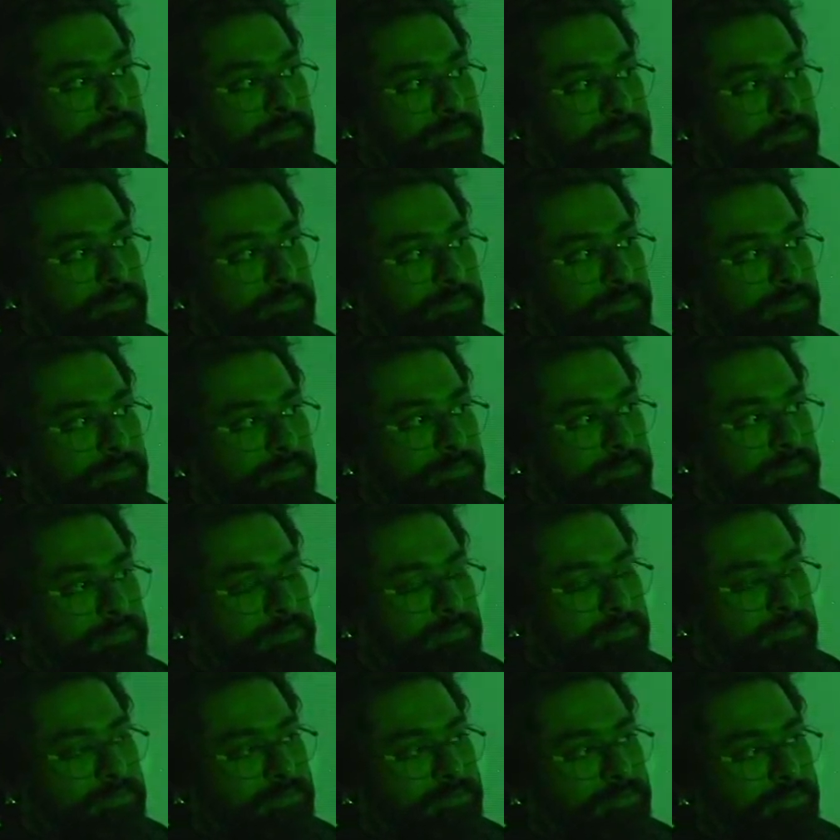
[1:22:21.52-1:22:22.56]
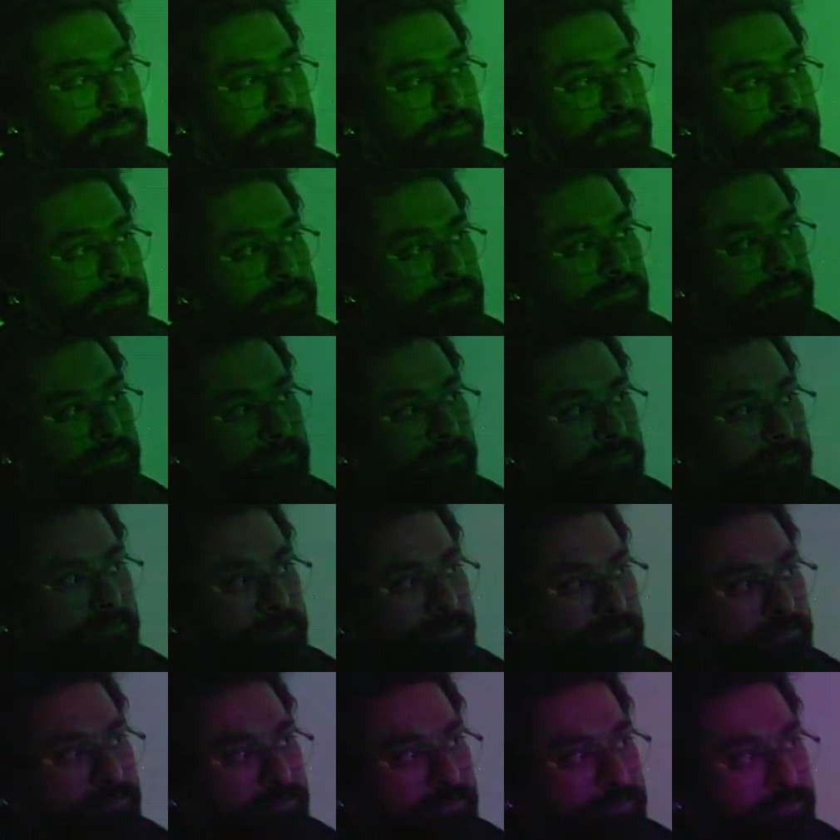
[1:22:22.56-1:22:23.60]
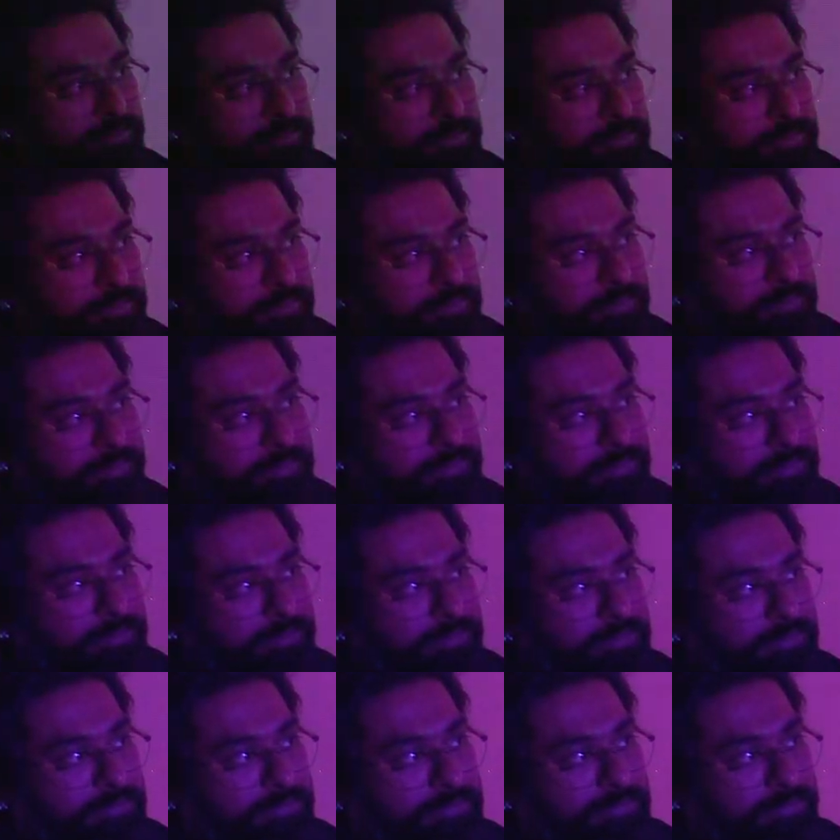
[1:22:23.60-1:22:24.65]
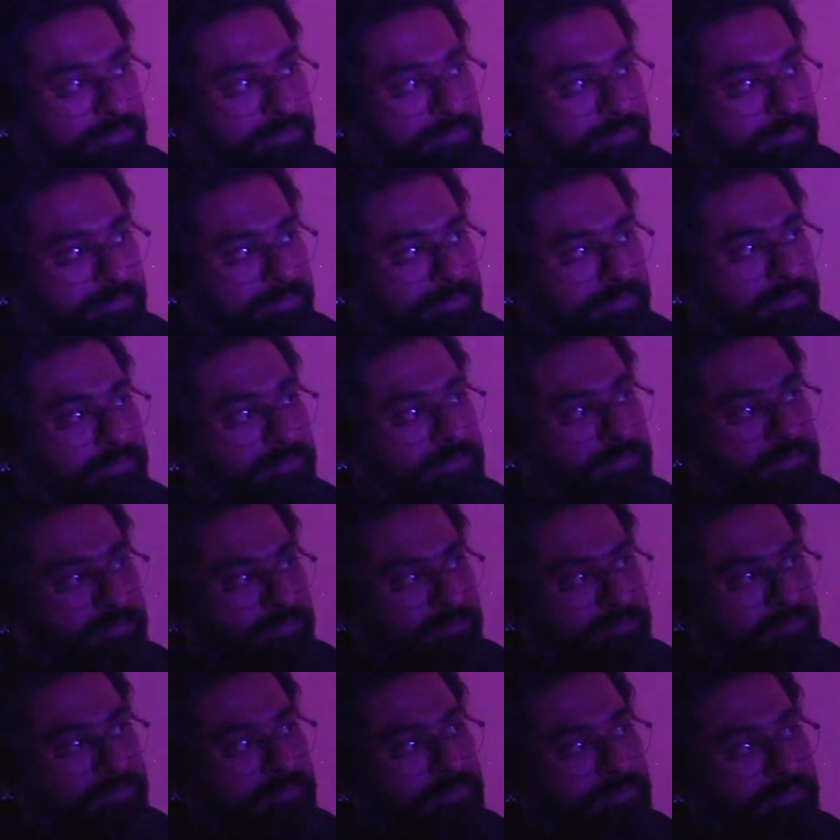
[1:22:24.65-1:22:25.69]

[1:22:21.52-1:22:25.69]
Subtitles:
we kind of feel that we should negate those emotions and kind of